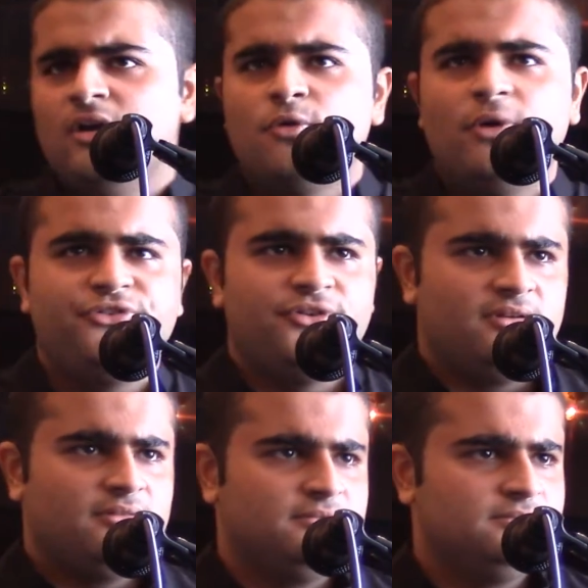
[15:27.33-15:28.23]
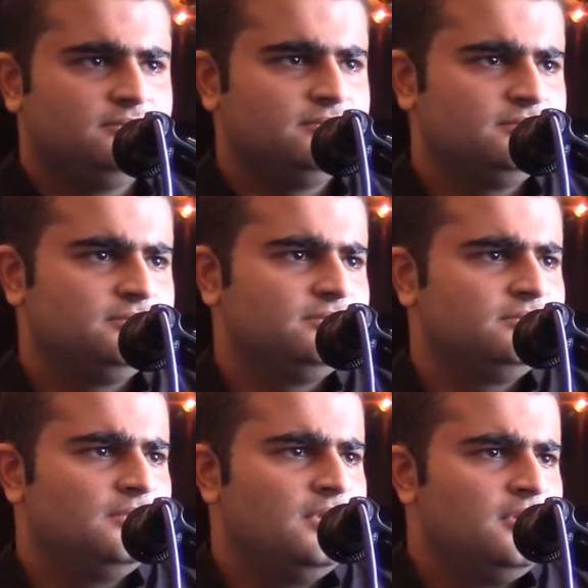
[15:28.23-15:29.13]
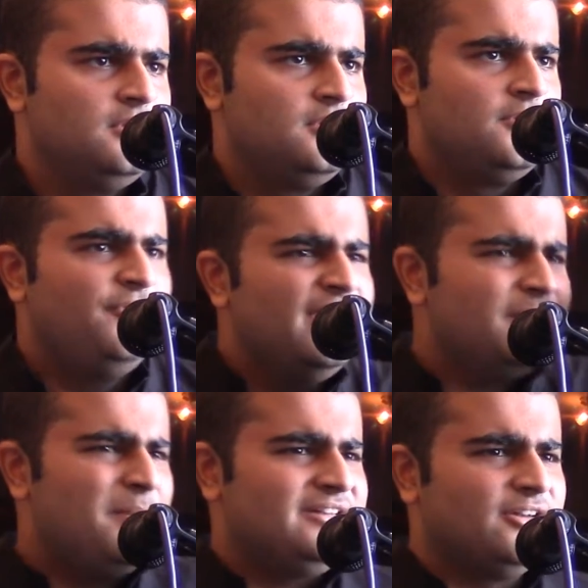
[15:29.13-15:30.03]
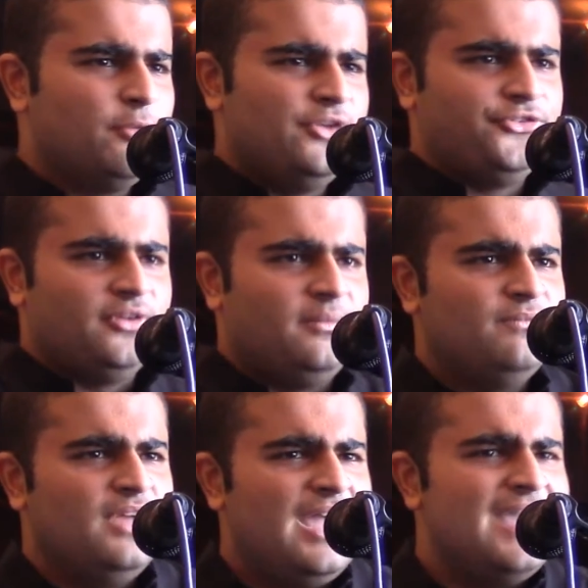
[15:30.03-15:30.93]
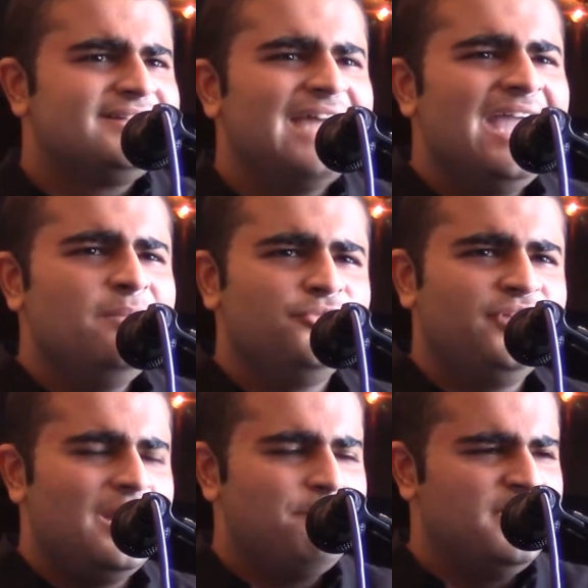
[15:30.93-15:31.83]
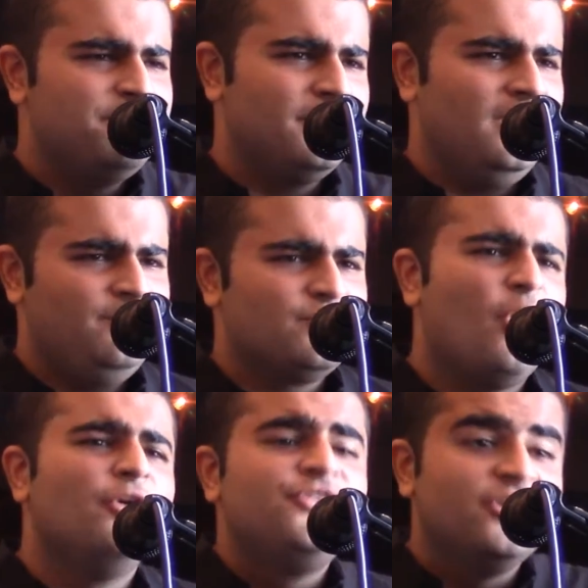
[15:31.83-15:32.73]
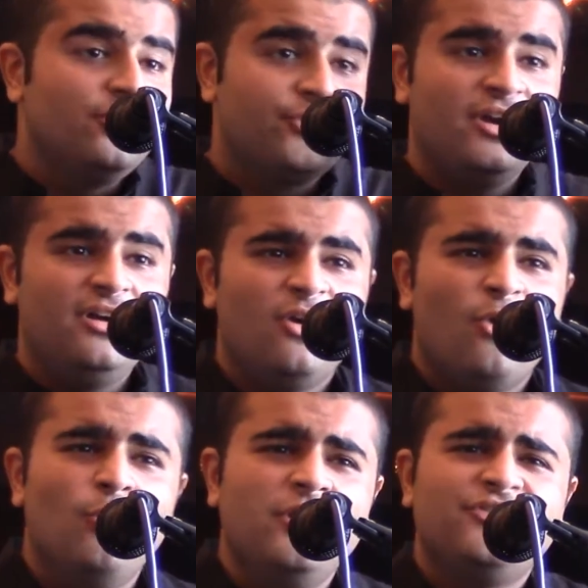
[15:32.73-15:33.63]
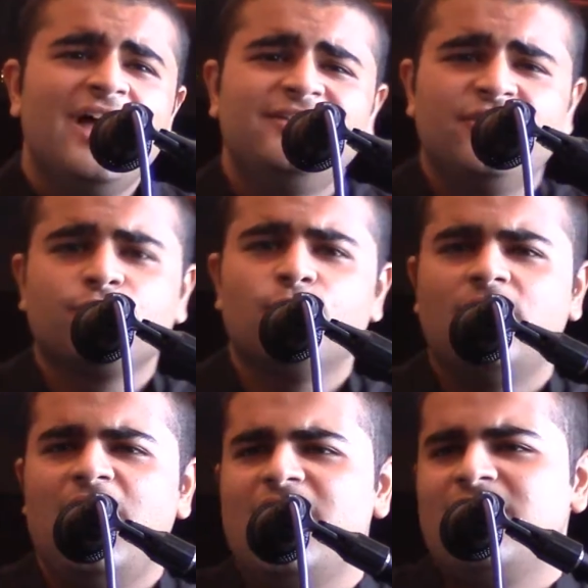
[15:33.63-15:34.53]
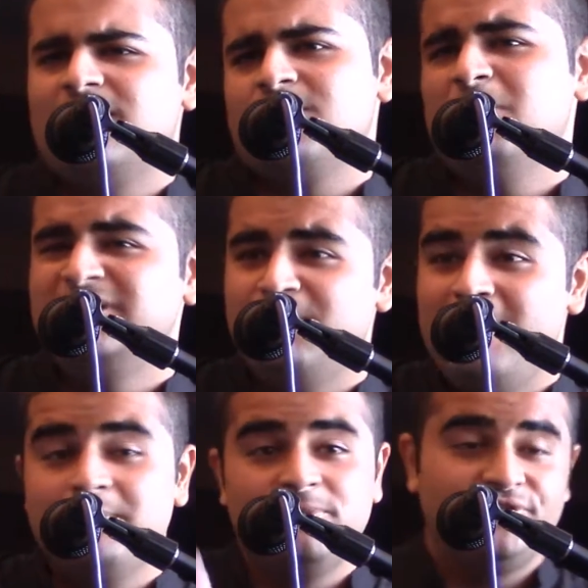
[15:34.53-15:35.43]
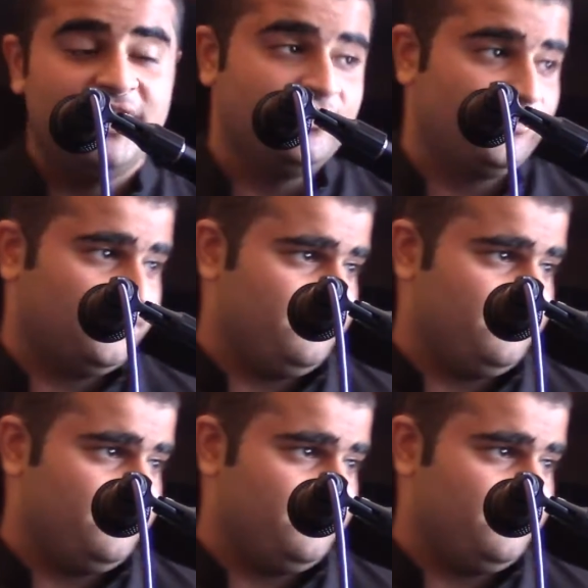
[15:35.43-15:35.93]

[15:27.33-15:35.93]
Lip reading: Question. Fundamental question. At times there are people or children who recite this Qur'an but they make mistakes.